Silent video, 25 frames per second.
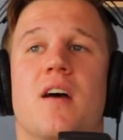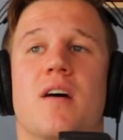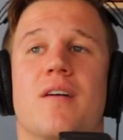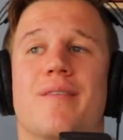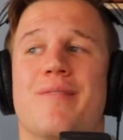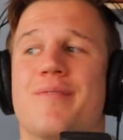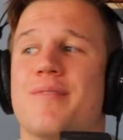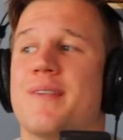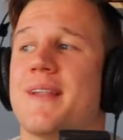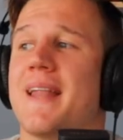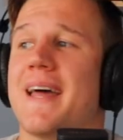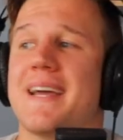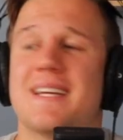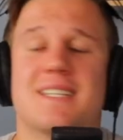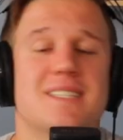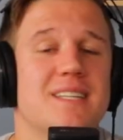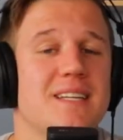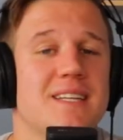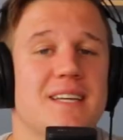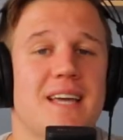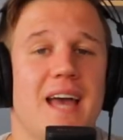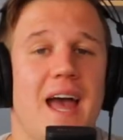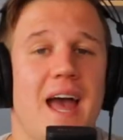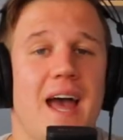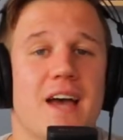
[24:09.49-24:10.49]

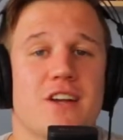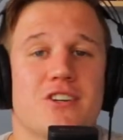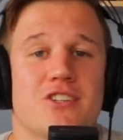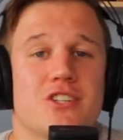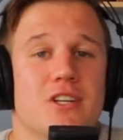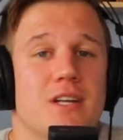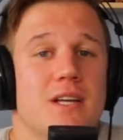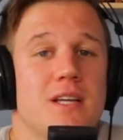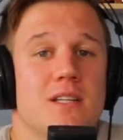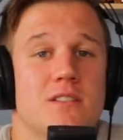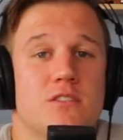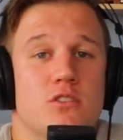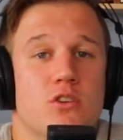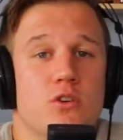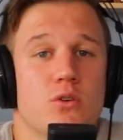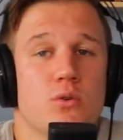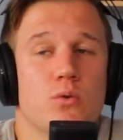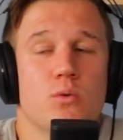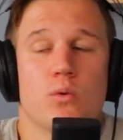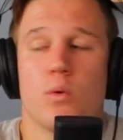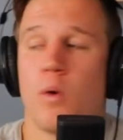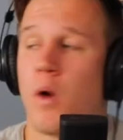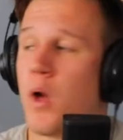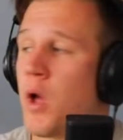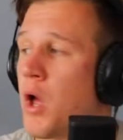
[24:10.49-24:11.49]
flexing cash is
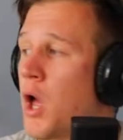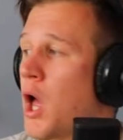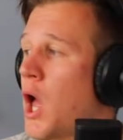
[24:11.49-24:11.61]
cool.